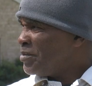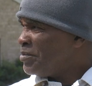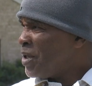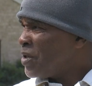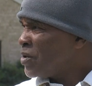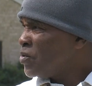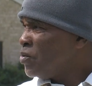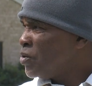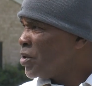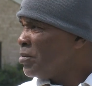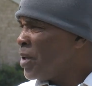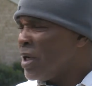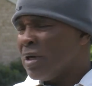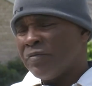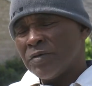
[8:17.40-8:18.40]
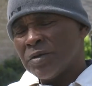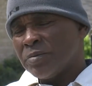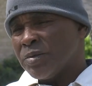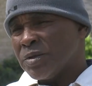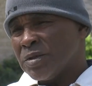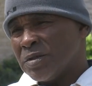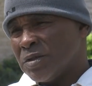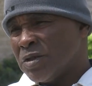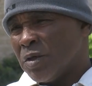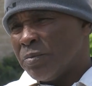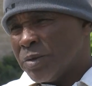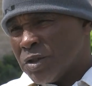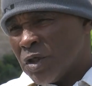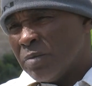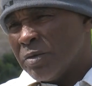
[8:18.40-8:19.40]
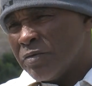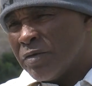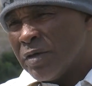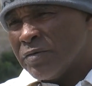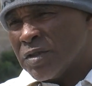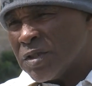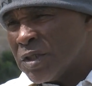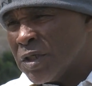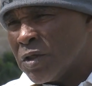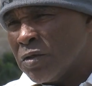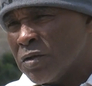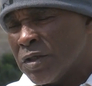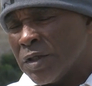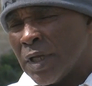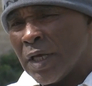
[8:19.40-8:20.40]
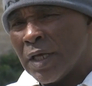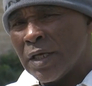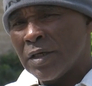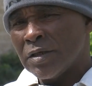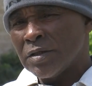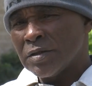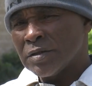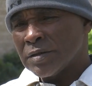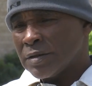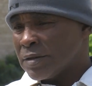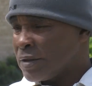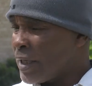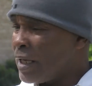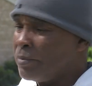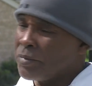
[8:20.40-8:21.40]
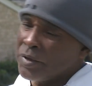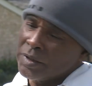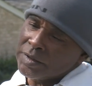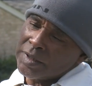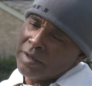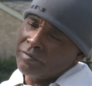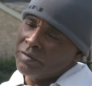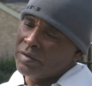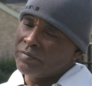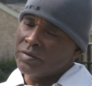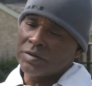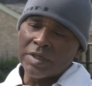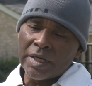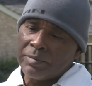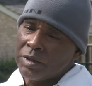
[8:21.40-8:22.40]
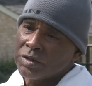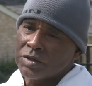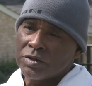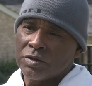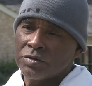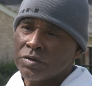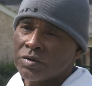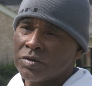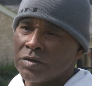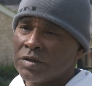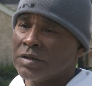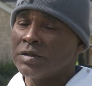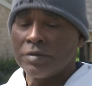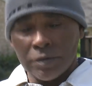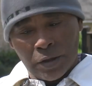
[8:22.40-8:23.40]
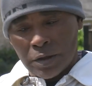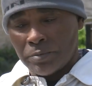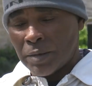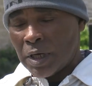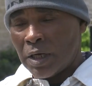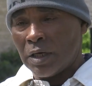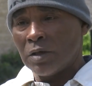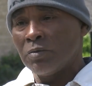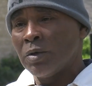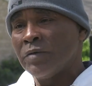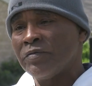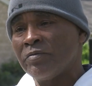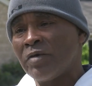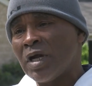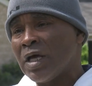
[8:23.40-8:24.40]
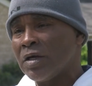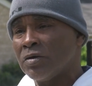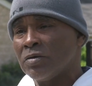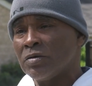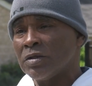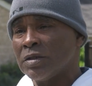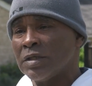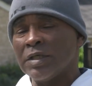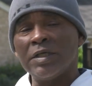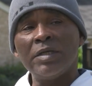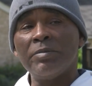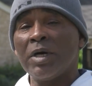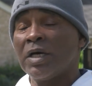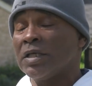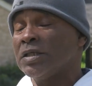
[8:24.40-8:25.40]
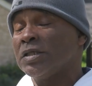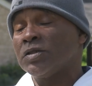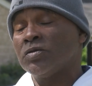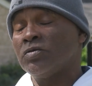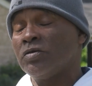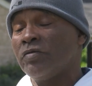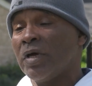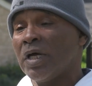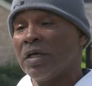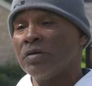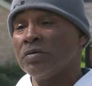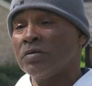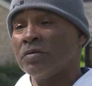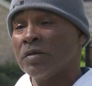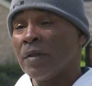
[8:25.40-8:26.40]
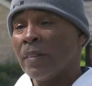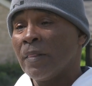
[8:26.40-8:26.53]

about a quarter mile from the Potomac River, C&O Canal, that brings that river that much closer to a mile away from ride-on, anybody that's on ride-on.